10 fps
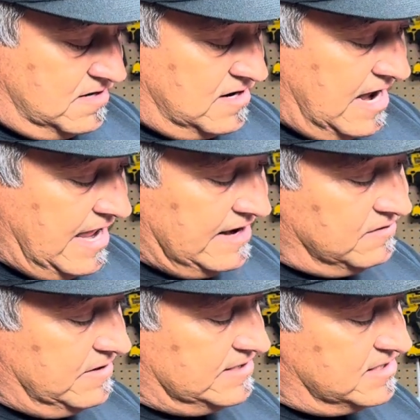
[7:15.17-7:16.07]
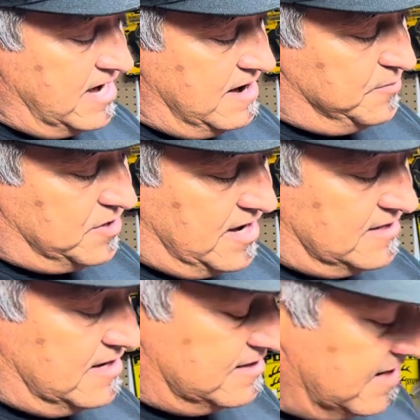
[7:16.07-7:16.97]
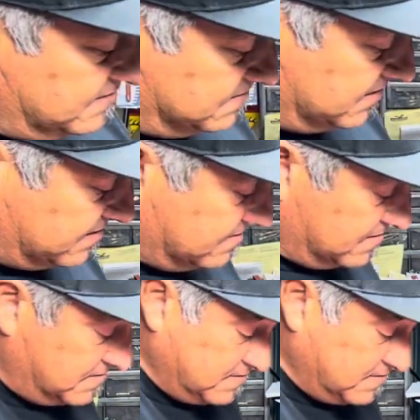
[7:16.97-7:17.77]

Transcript: I like the way it's tapered like that. That's really cool.